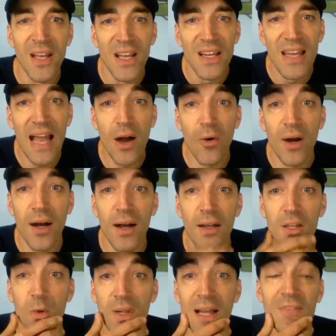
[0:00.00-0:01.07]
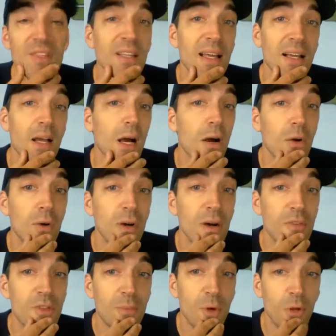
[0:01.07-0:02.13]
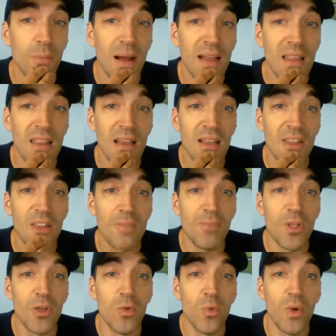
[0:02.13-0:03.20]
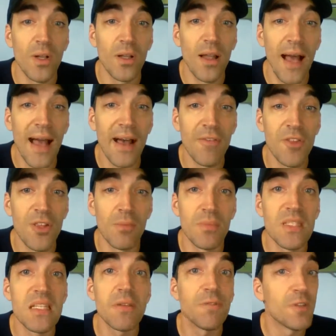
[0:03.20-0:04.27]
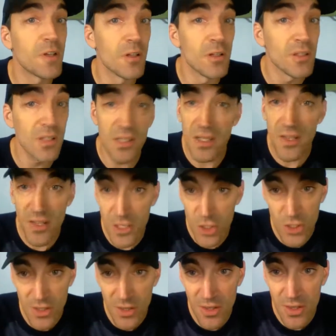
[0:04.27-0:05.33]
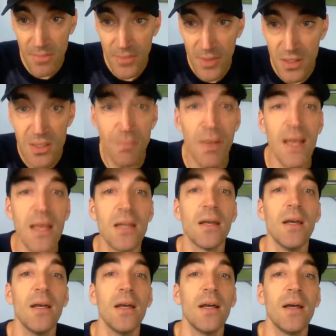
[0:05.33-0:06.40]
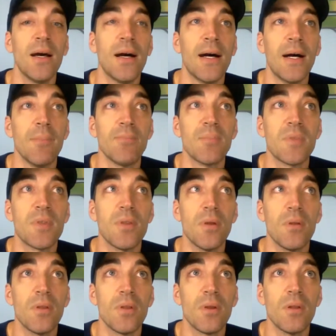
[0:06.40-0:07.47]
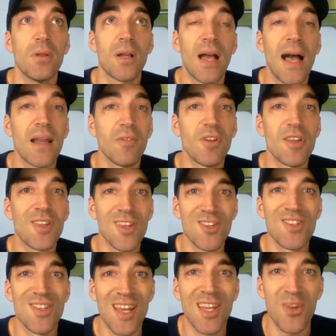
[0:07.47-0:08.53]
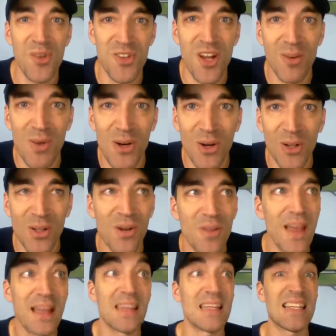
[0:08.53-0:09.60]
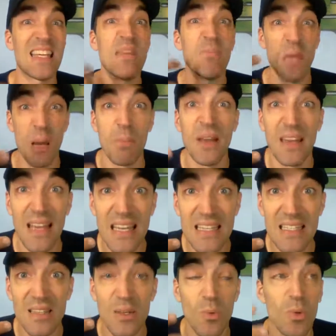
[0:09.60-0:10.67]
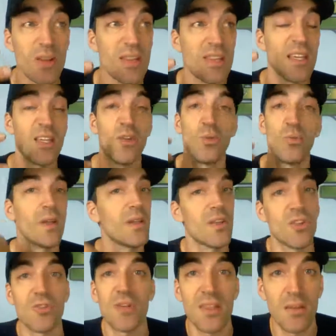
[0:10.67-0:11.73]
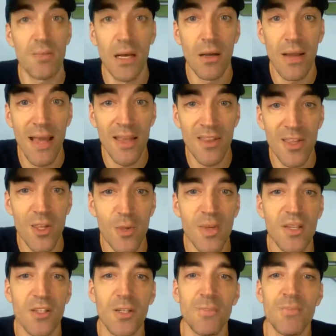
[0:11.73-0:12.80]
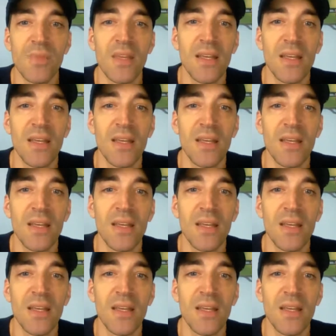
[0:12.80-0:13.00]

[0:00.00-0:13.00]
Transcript: Now, you will have to let go of some old mindsets. You will have some difficult decisions to make. The kind of decisions, as I was talking about earlier, that keep you up at night, the ones that you really stress about as a speaker.